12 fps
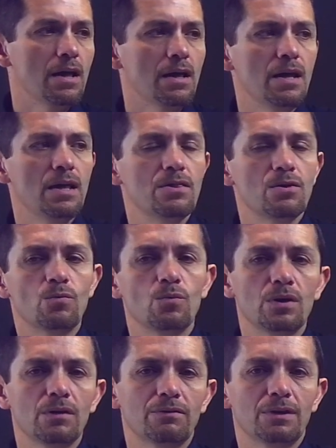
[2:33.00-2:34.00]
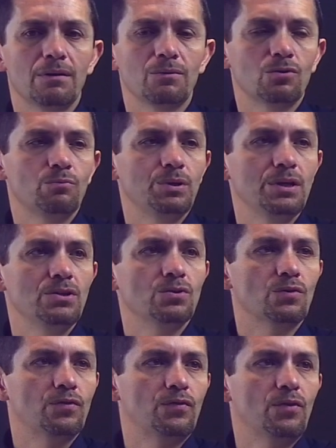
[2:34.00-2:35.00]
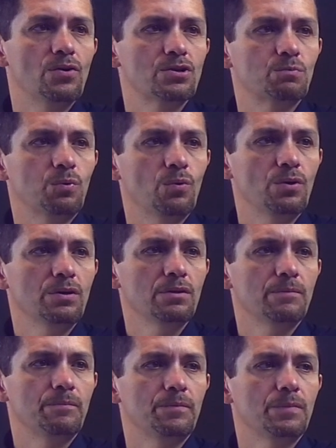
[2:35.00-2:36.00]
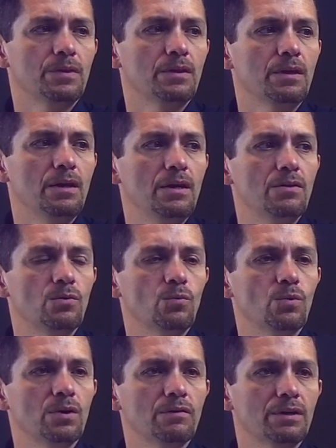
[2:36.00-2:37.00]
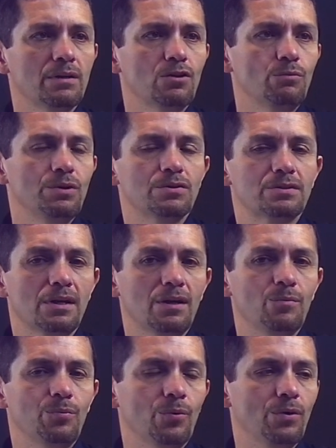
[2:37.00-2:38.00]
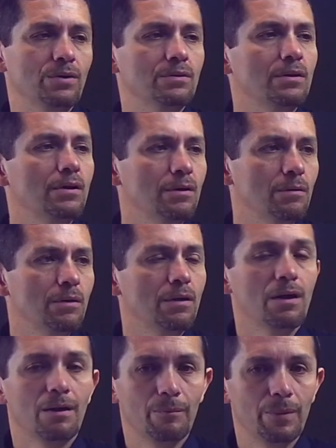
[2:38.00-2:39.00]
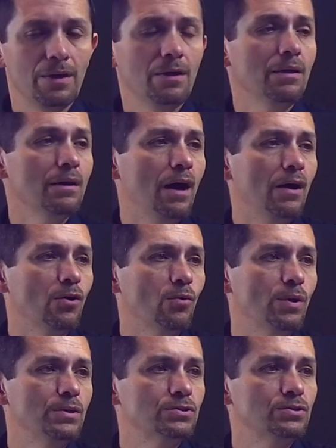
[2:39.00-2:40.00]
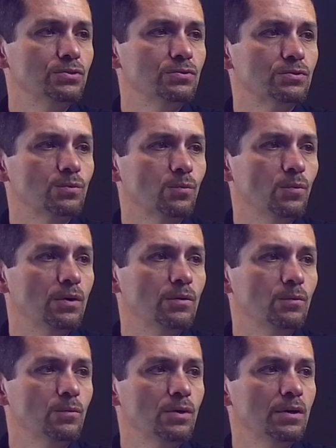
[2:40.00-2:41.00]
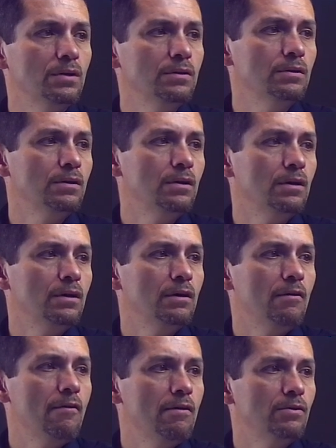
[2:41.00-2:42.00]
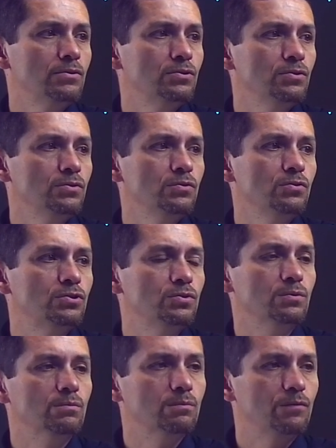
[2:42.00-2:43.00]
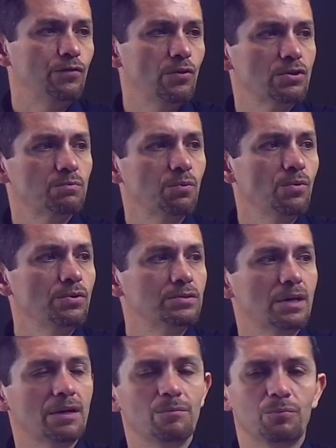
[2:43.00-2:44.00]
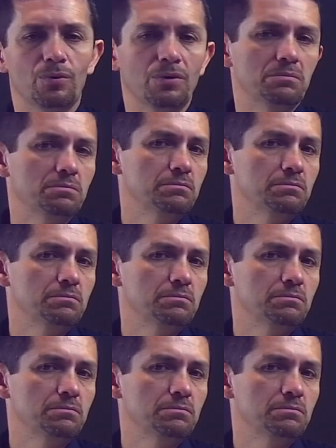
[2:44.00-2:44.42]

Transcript: Either one of them could be your first point. Either one of them could be your second point. Me, I always use 1, 1, 2, 2. First point, second point.